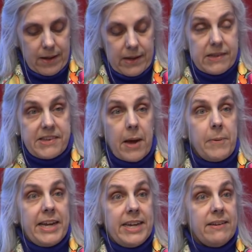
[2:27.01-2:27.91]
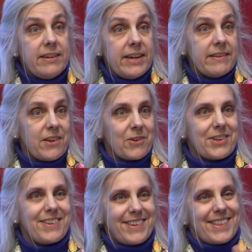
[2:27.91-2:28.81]
Stepping into his uncle's,
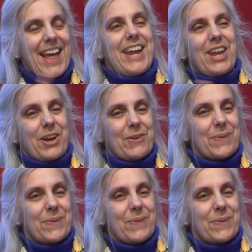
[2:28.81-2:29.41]
thank you.